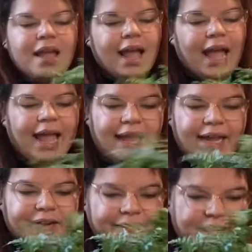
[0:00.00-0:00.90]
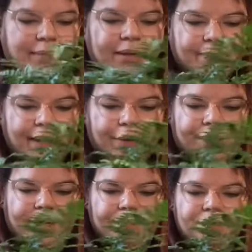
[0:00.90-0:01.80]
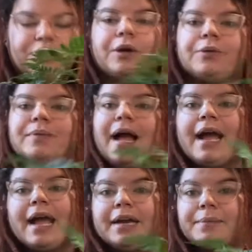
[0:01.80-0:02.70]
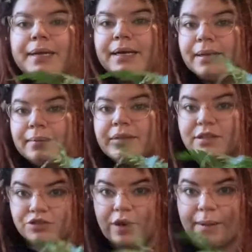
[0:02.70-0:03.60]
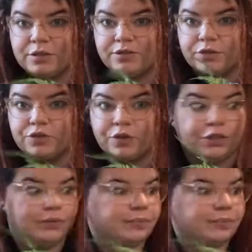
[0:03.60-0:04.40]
And then I'm gonna pick one up. So I had to pick up this rabbit's foot fern.